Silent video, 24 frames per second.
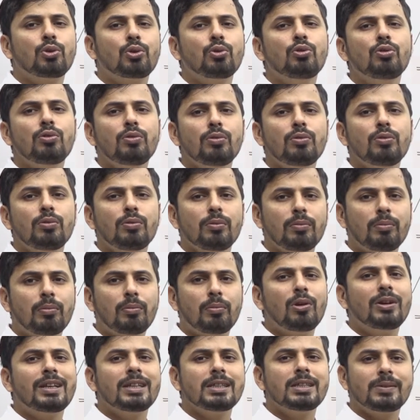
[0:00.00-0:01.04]
two
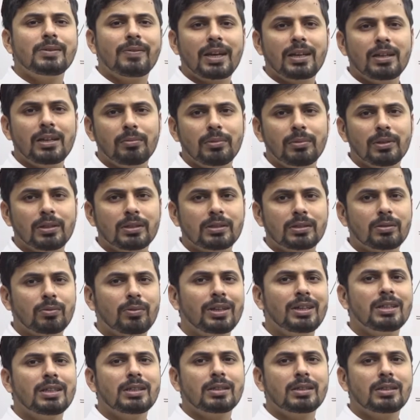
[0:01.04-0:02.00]
voltage variables.